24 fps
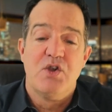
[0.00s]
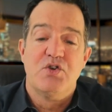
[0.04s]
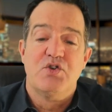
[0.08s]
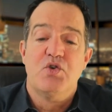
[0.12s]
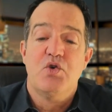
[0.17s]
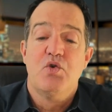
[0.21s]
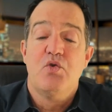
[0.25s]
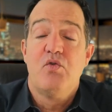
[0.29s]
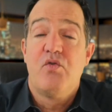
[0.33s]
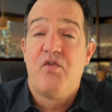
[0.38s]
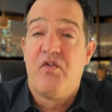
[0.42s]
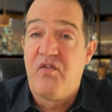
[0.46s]

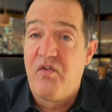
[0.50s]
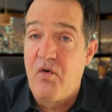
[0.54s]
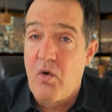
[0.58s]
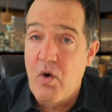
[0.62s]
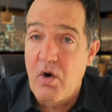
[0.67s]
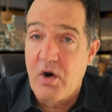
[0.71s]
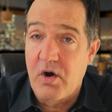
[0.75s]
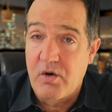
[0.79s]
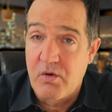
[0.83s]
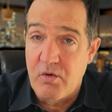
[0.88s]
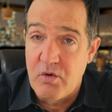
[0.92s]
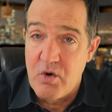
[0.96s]
to
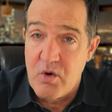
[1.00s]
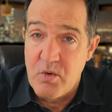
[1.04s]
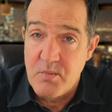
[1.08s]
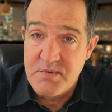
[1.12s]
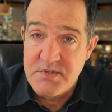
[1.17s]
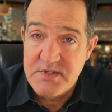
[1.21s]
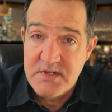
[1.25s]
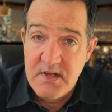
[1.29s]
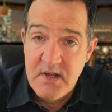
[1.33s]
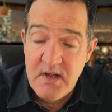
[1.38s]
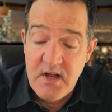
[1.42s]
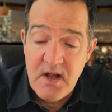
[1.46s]
four
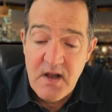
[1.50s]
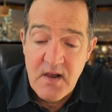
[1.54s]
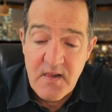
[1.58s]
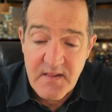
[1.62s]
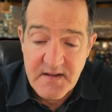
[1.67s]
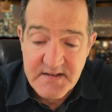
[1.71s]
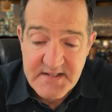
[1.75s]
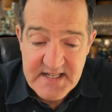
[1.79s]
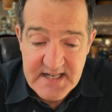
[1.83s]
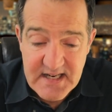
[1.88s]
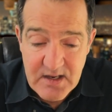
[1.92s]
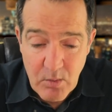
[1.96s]
groups
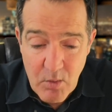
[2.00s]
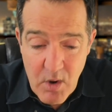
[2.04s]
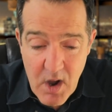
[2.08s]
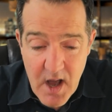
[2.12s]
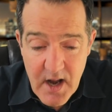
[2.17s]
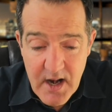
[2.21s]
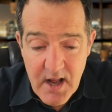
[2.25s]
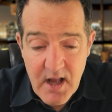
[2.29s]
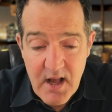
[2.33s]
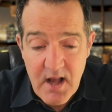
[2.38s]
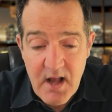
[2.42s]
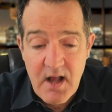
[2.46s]
the
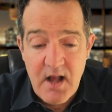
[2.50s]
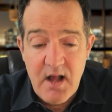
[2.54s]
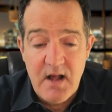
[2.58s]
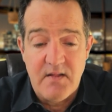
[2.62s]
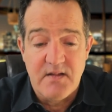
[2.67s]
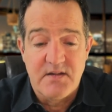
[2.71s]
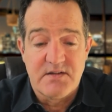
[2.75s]
Tijuana,